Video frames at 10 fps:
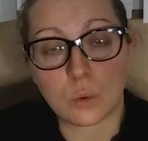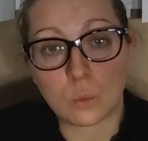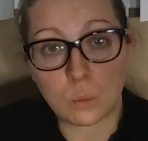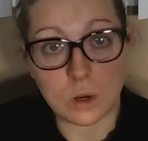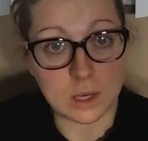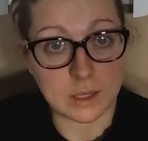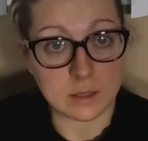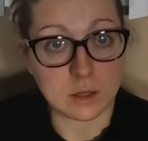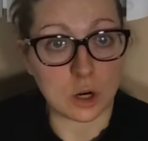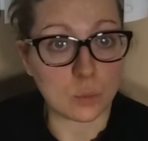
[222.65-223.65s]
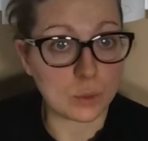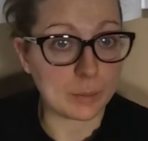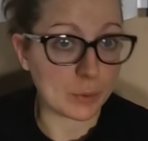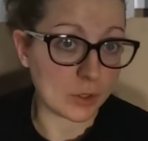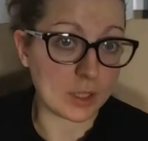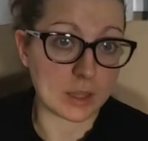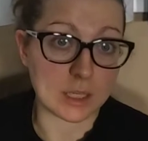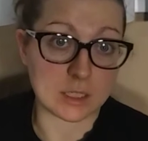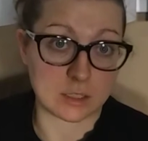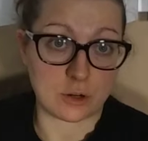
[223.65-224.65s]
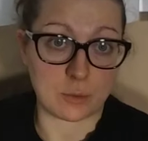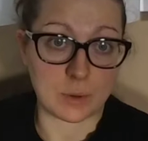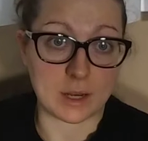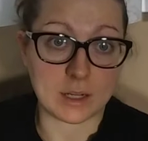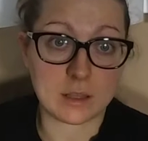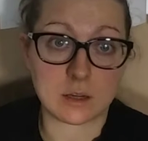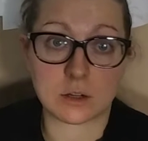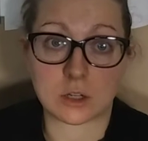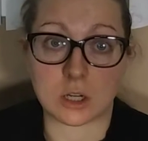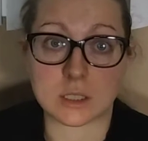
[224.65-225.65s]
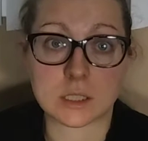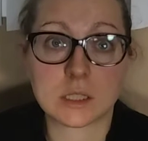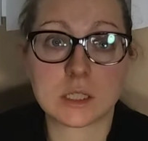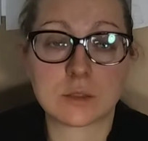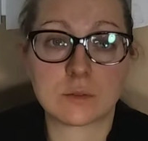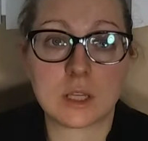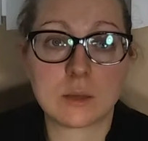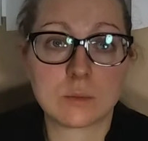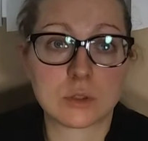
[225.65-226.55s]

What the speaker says: one, are we putting things in our body that are causing this phlegm?